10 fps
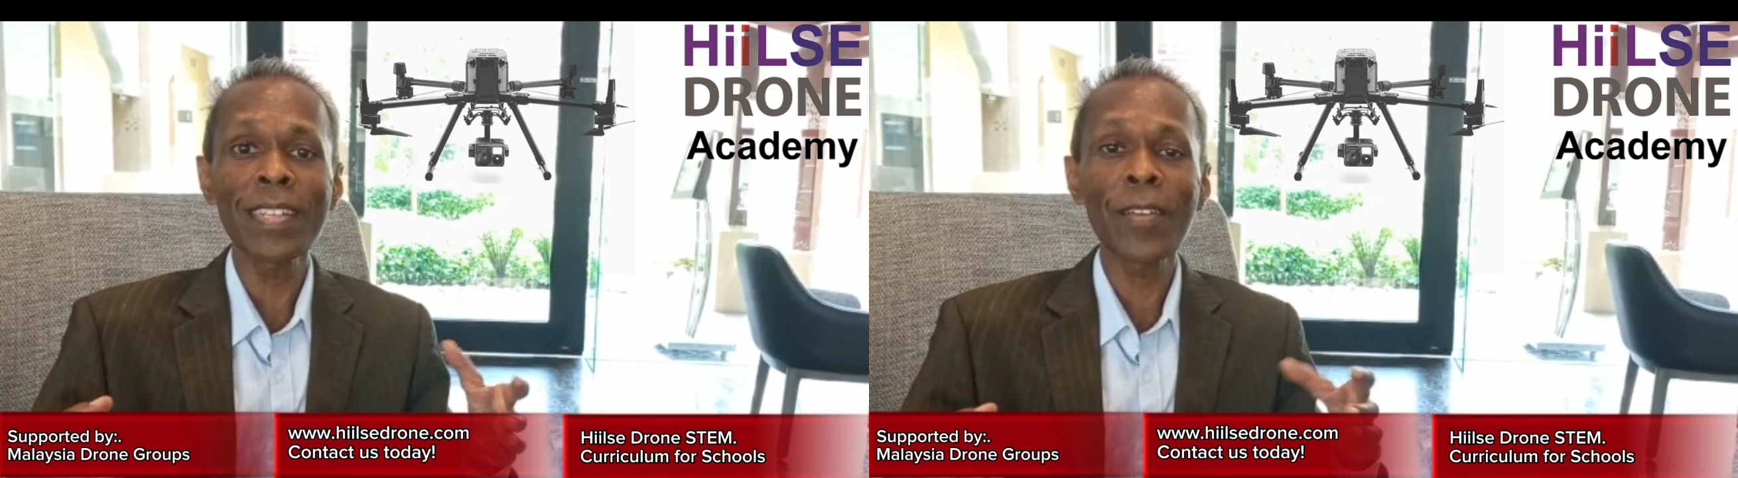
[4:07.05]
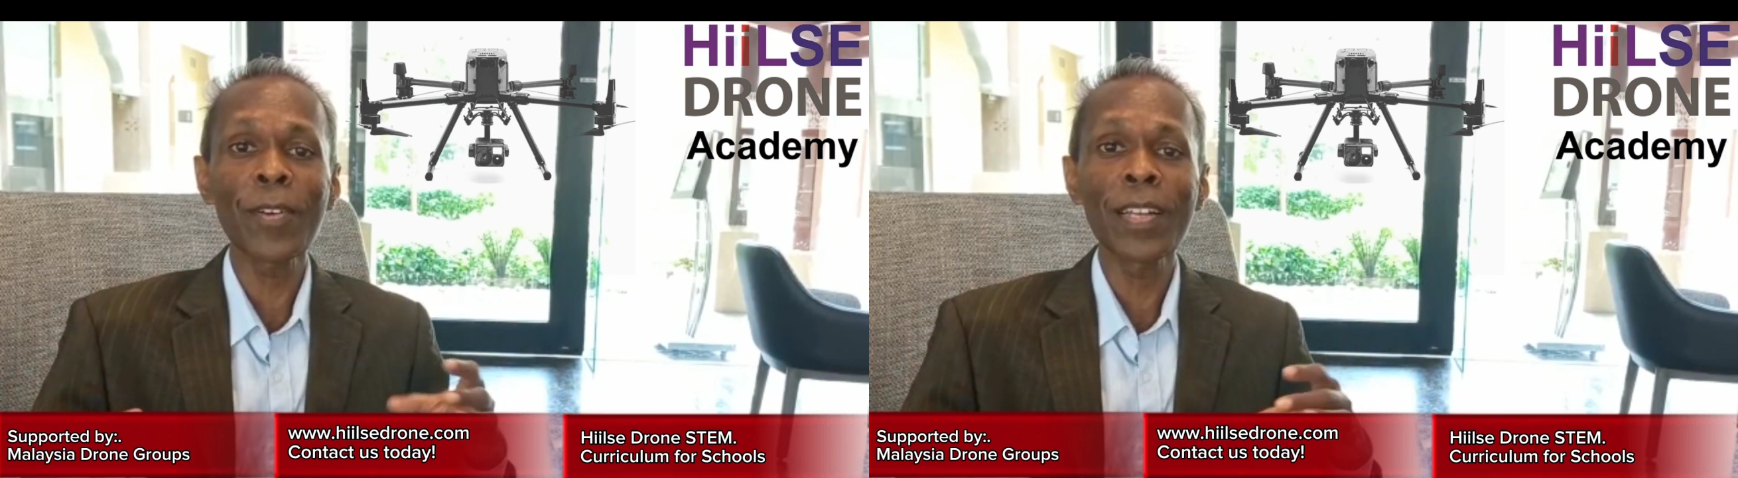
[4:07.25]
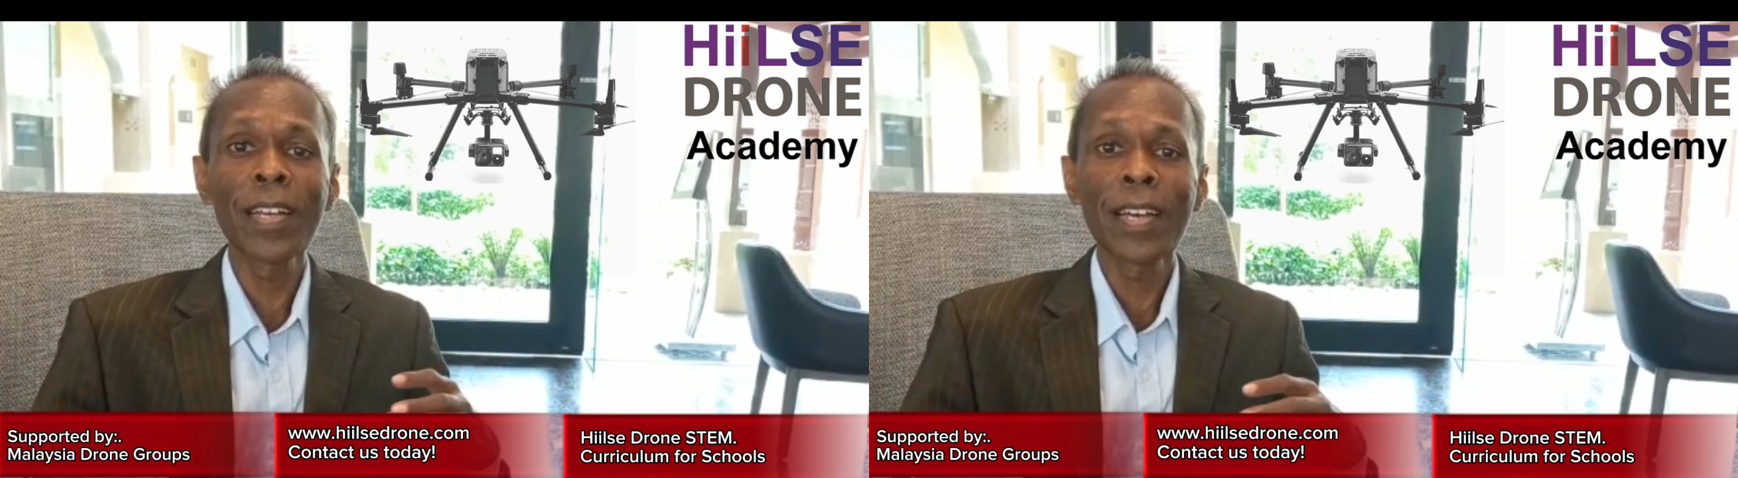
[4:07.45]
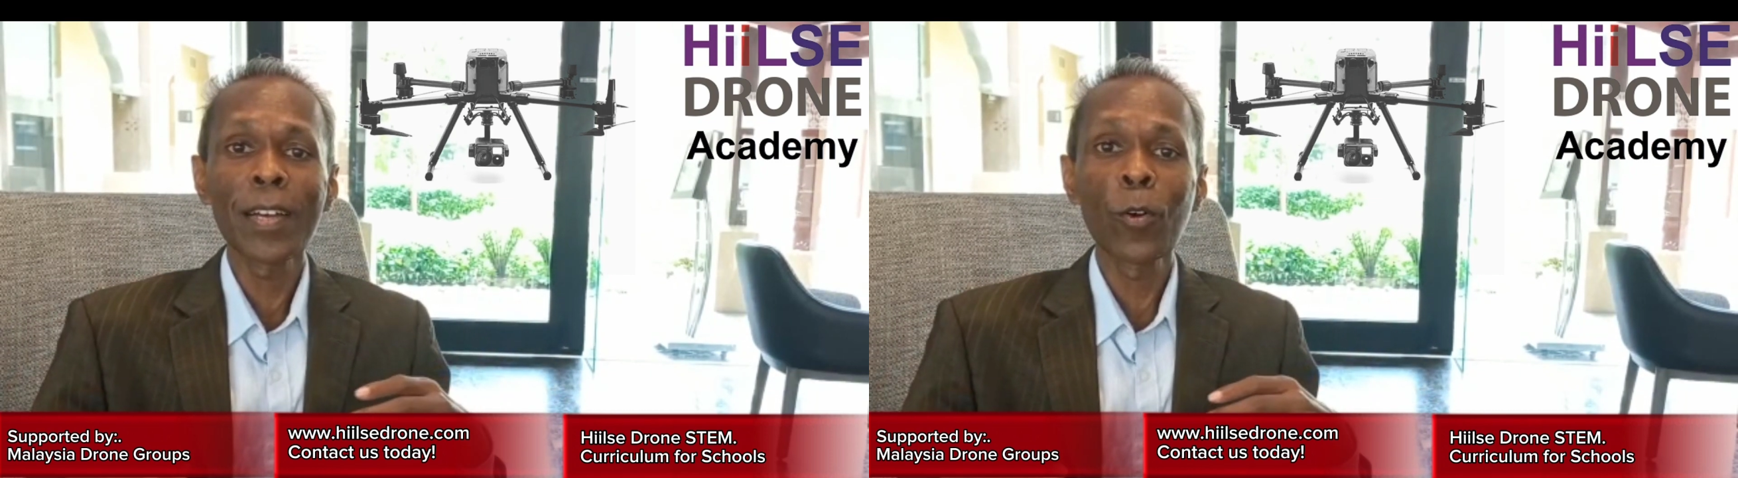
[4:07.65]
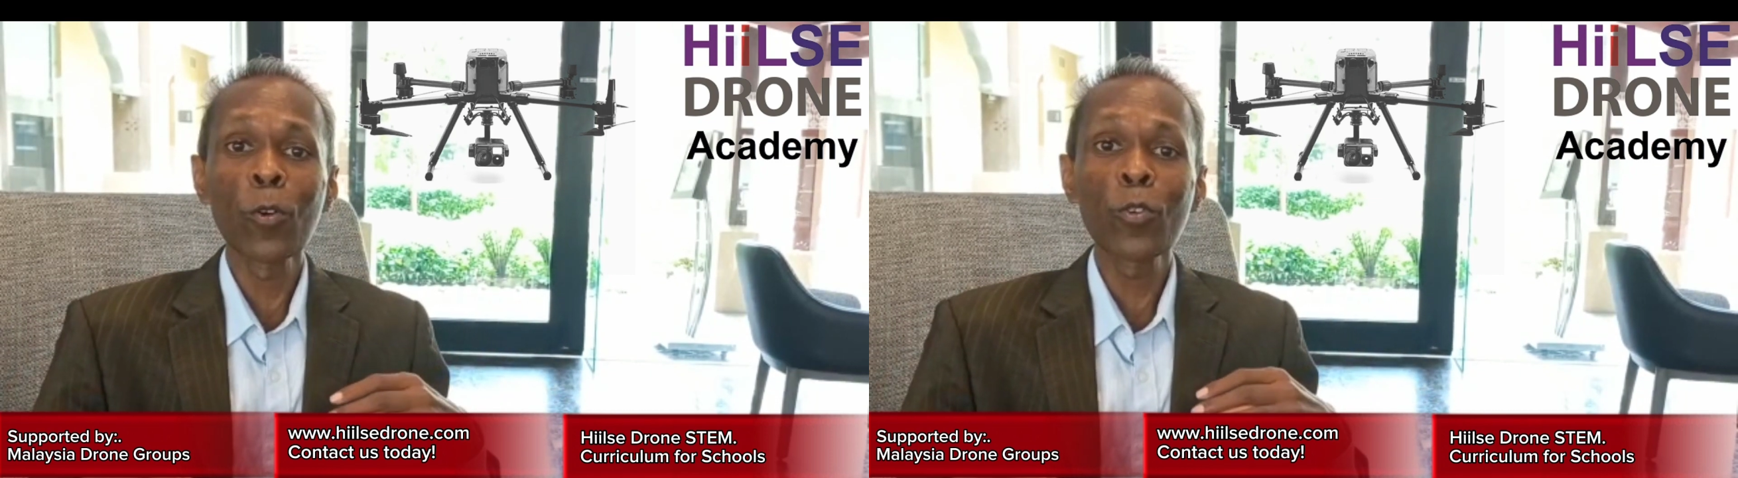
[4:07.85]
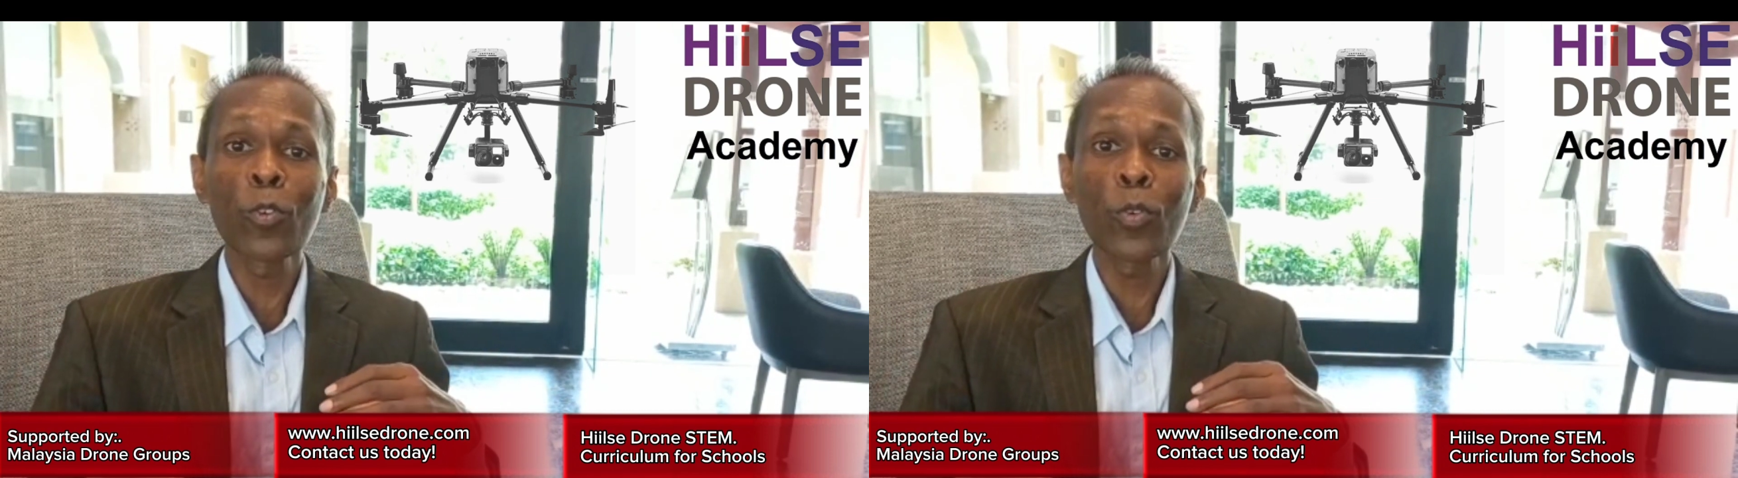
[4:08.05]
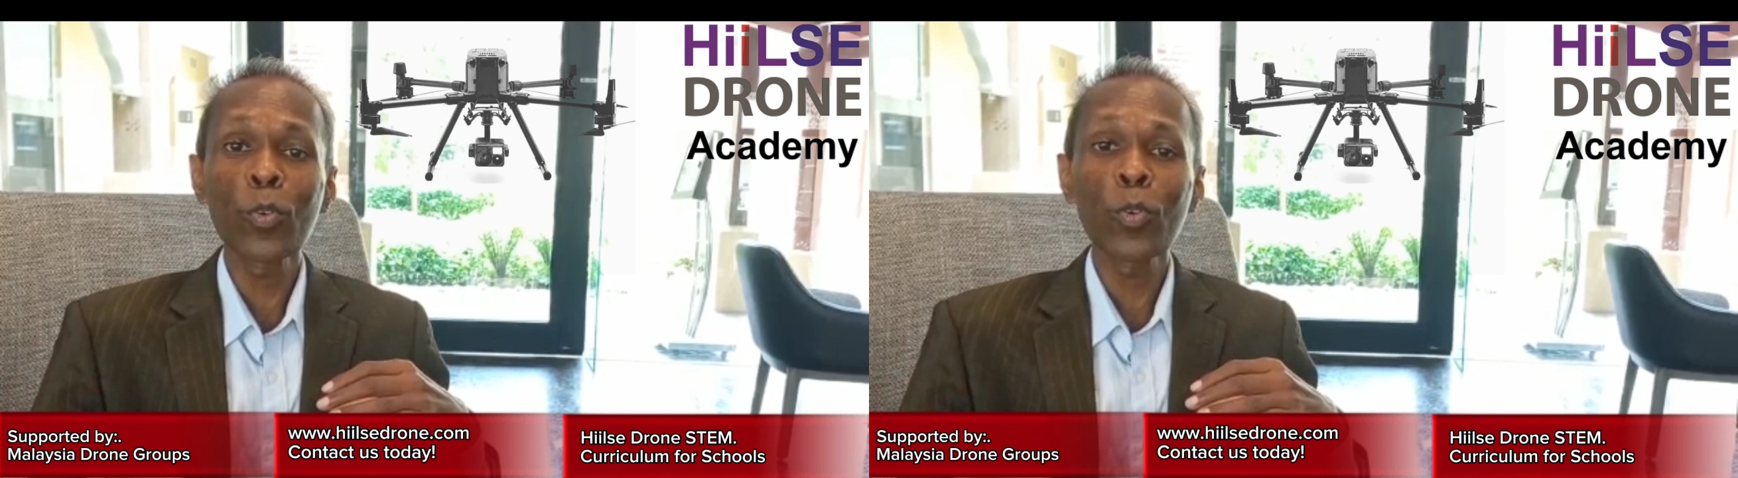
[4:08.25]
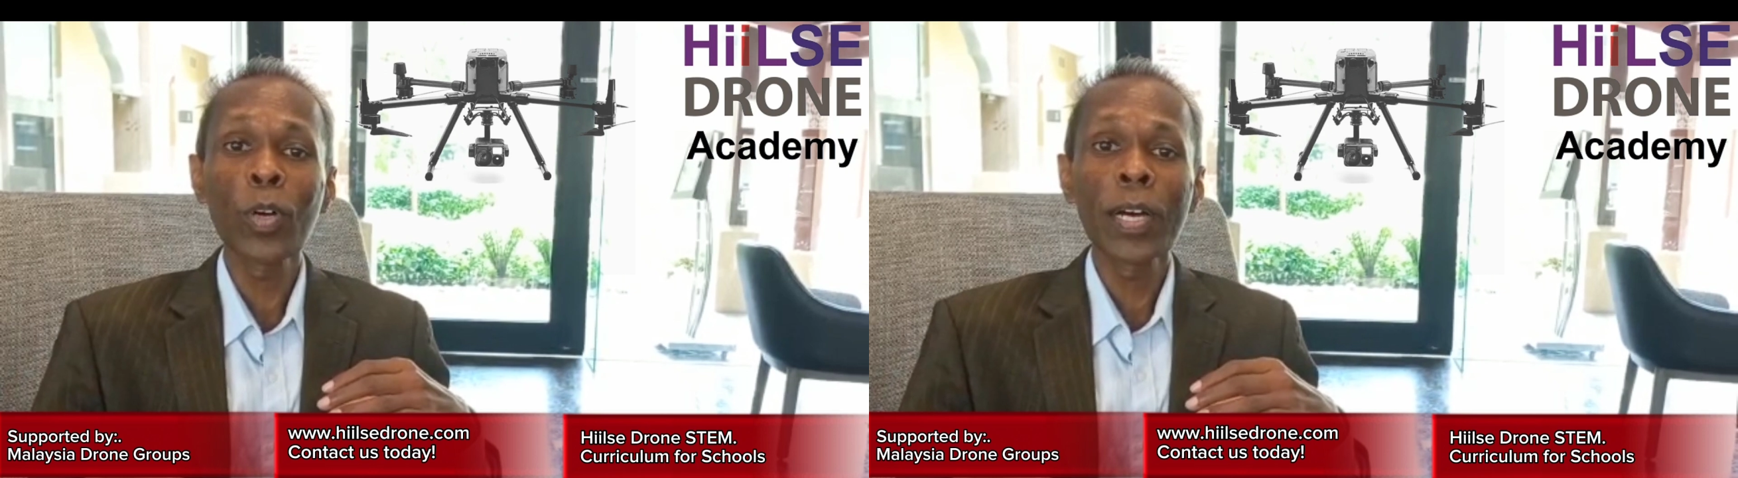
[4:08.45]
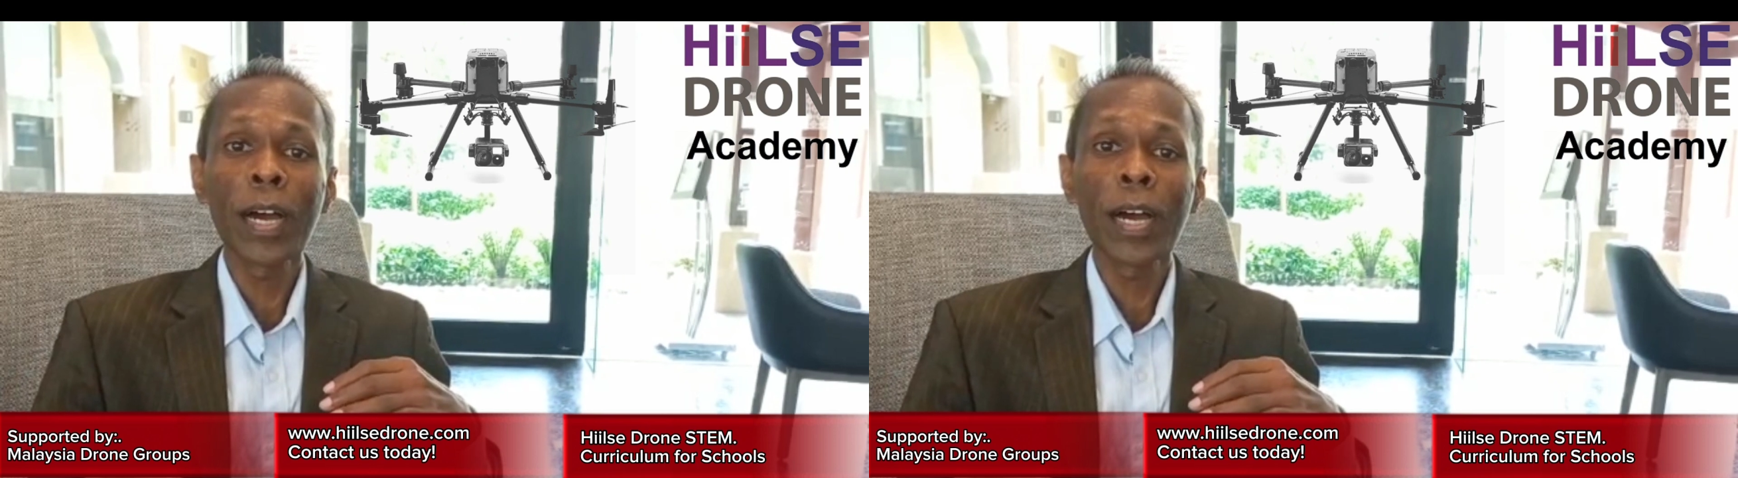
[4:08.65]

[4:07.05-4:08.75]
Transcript: They will go through